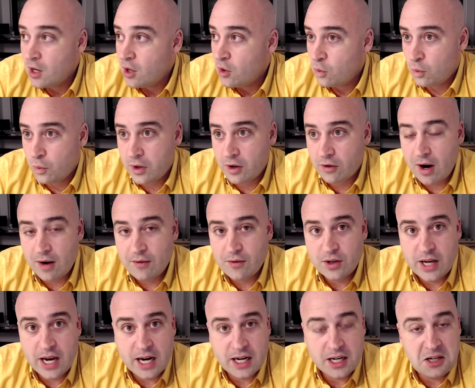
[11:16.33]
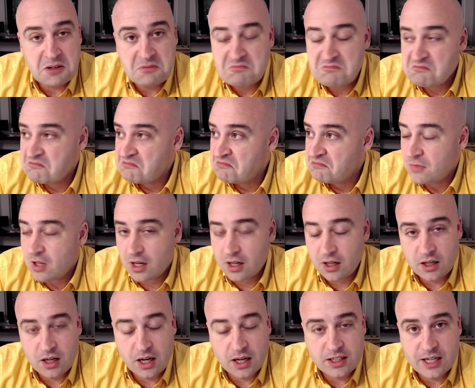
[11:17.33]
When we arrived in Canada, not a
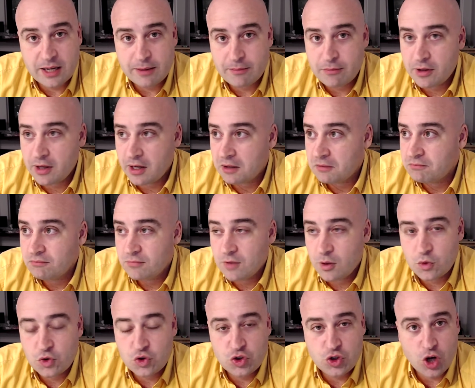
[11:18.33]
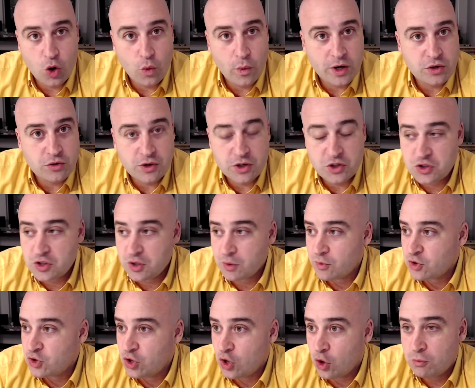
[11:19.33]
goddamn thing. There was no interest, there
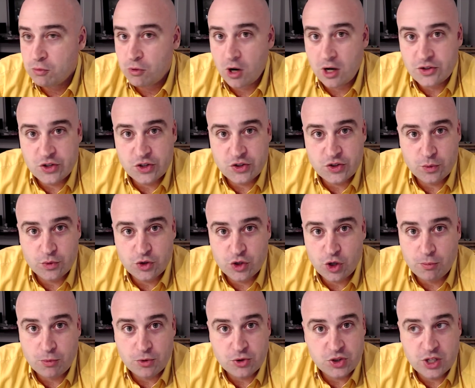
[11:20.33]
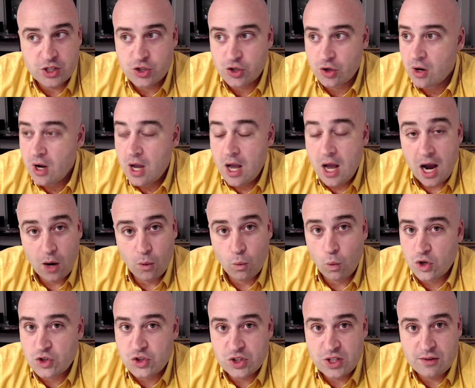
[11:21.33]
was no process, there was no procedure. I
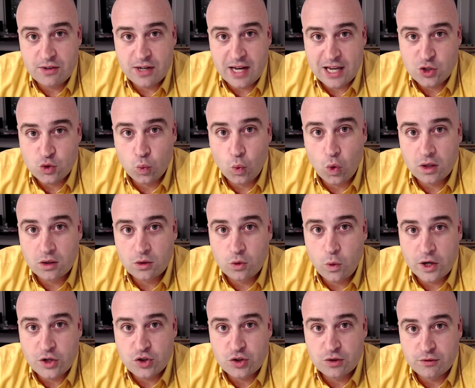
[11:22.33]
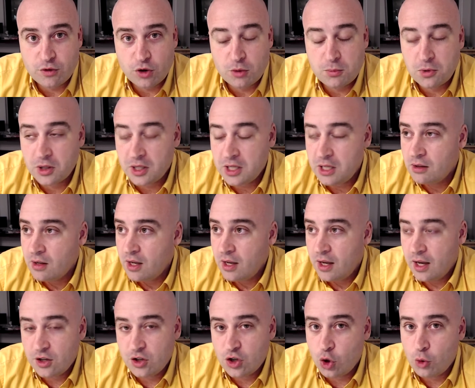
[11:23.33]
wasn't even asked one question verbally,
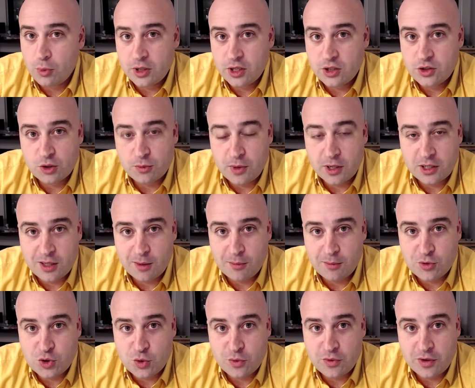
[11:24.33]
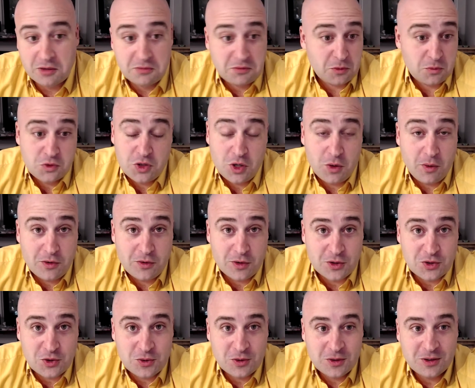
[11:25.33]
and nobody took my temperature with anything. There was no
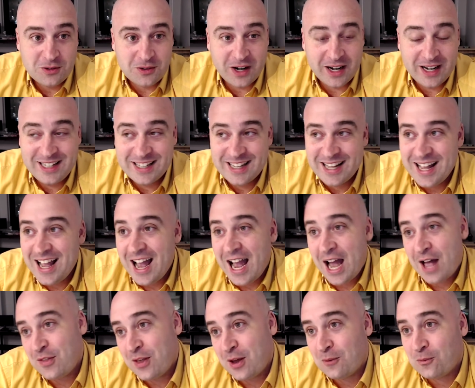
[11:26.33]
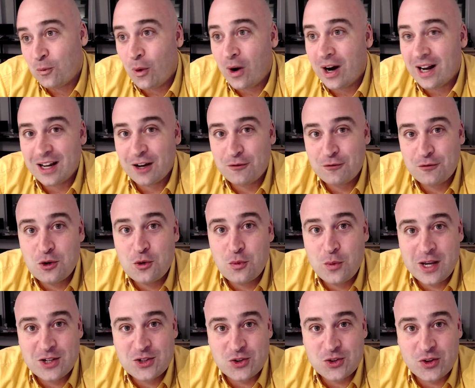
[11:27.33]
interest, right? And then what? A few
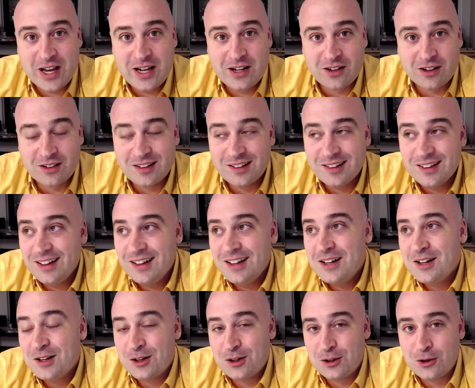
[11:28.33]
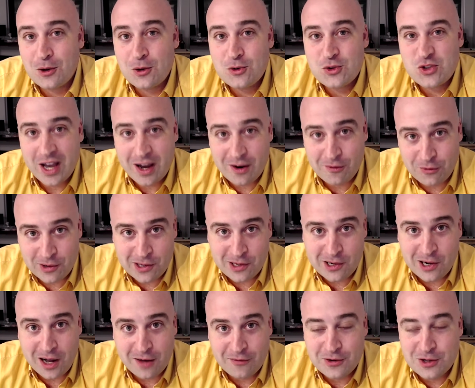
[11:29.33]
weeks later, close every
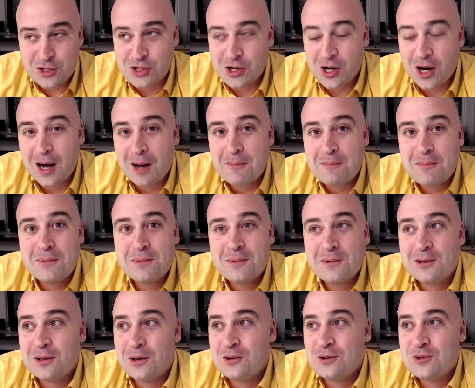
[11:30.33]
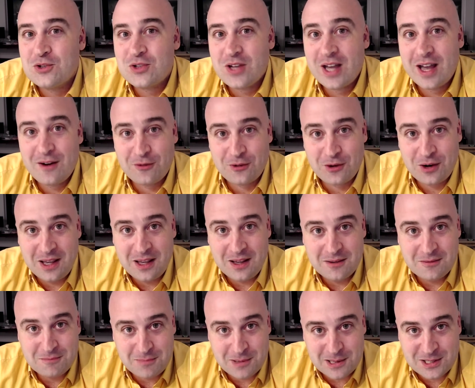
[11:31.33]
coffee shop, close every
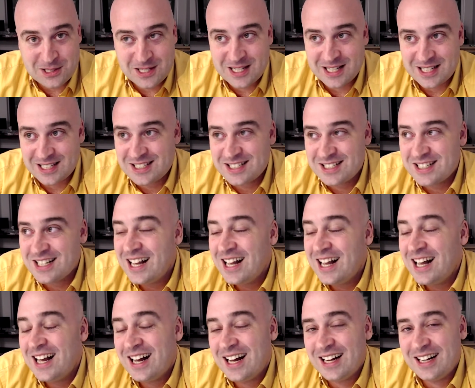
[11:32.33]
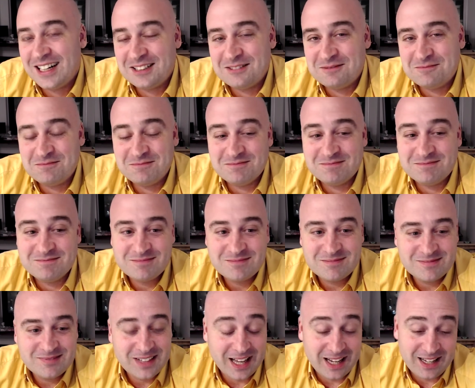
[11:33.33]
business. France
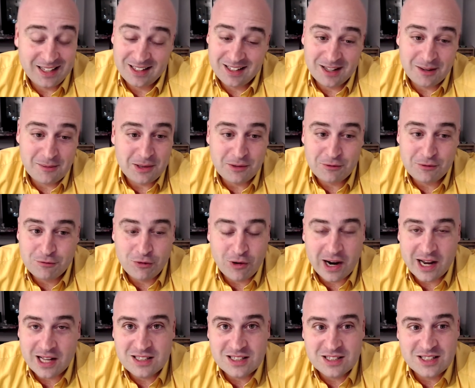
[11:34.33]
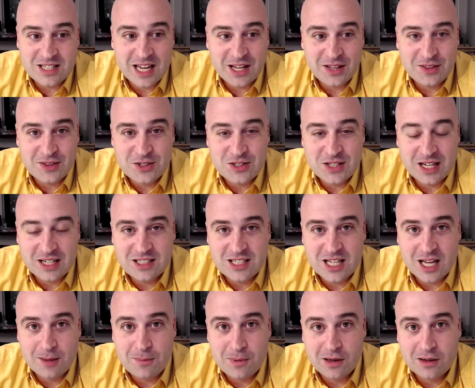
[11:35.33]
has taken this next
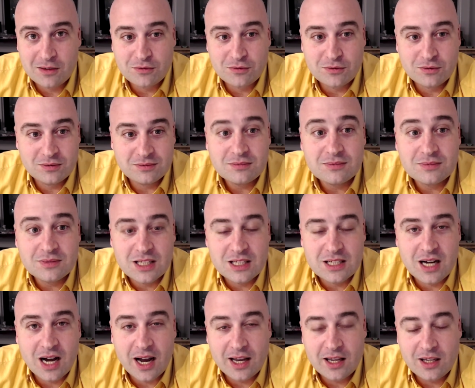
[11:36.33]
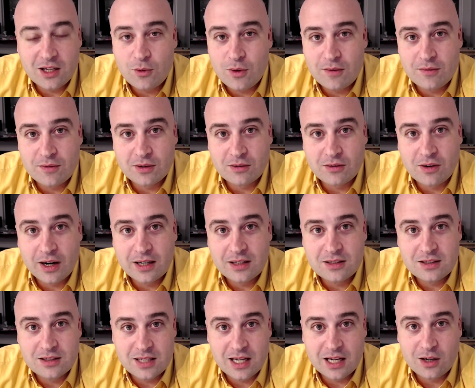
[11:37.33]
step of denying you even the right
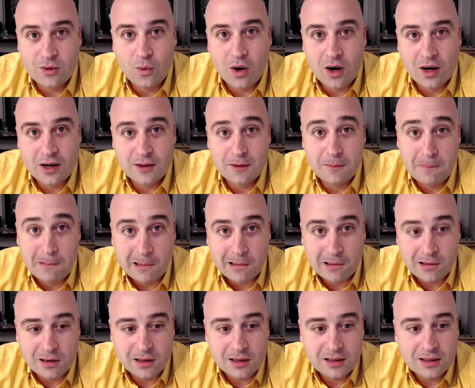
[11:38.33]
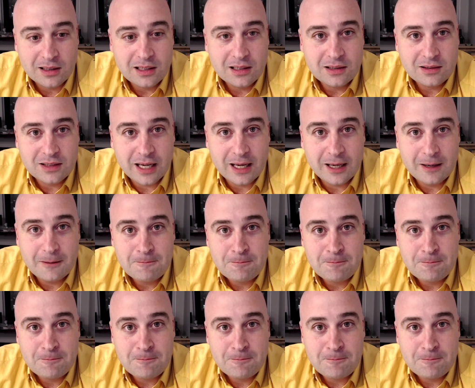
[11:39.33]
to take a walk in the park, okay?